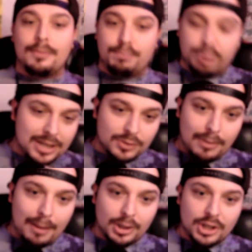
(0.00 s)
Please
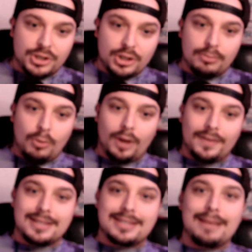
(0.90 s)
remember to do more
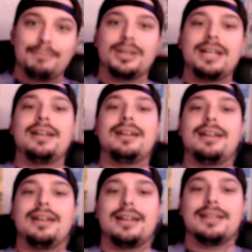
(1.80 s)
than simply
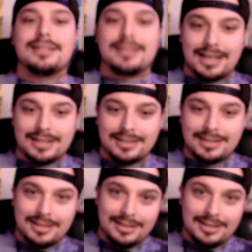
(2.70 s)
exist.